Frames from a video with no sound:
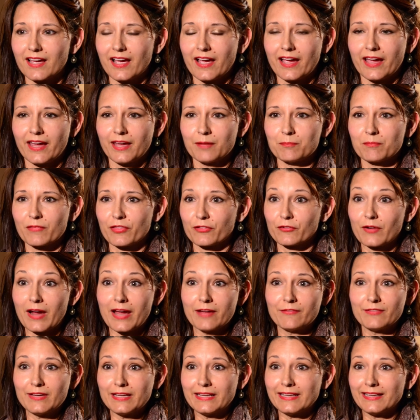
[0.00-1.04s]
I'm
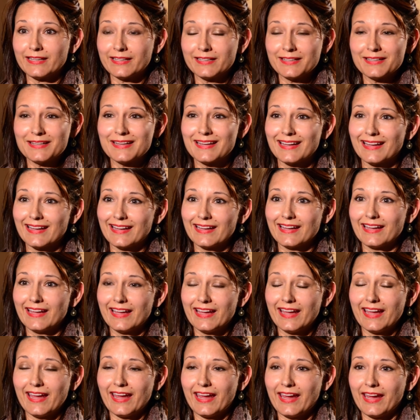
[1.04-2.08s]
thriving in
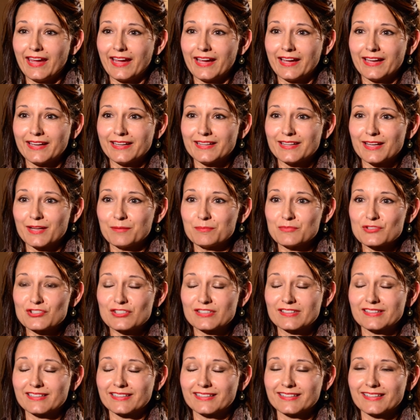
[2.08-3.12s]
and I'm
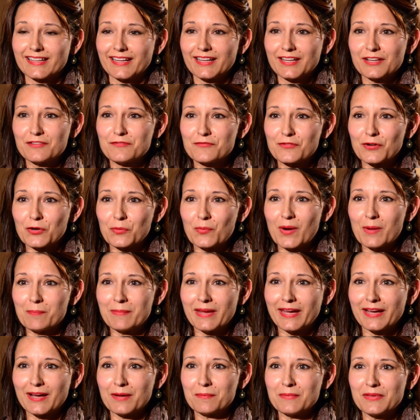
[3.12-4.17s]
just excited for what may
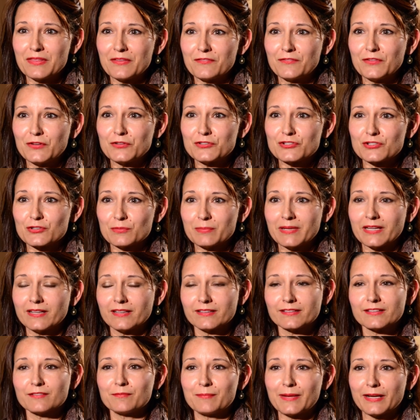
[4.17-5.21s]
come in the future because
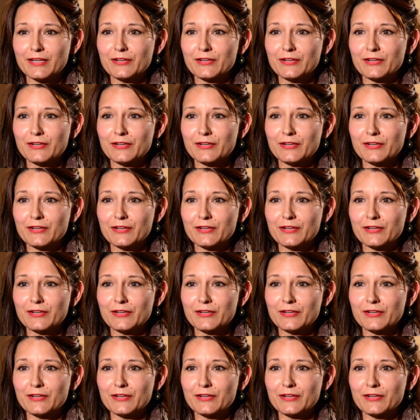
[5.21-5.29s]
of my